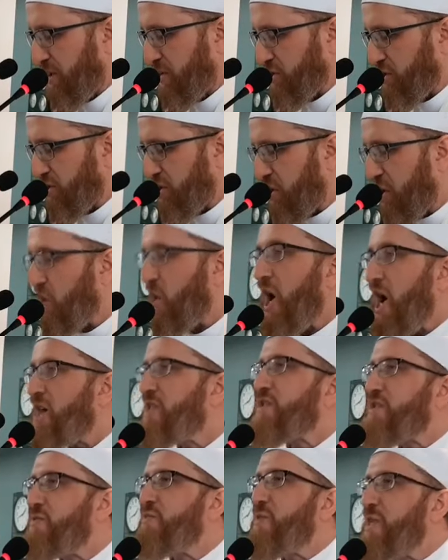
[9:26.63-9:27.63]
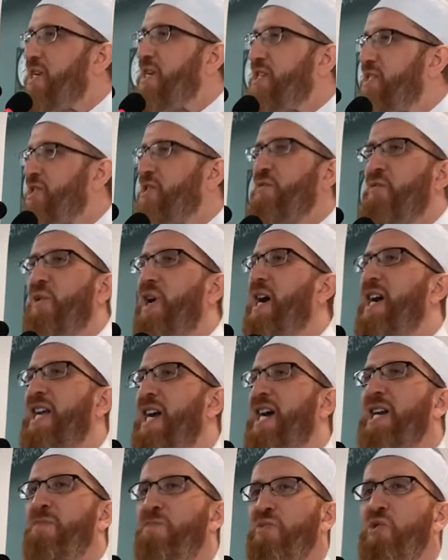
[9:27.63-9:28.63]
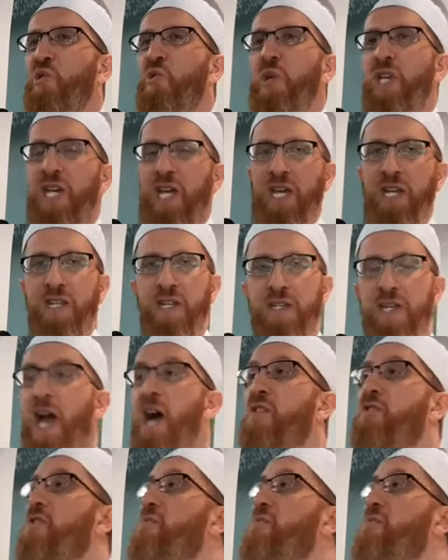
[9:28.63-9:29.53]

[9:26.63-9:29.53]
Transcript: there's no other reason why I'm doing it. Now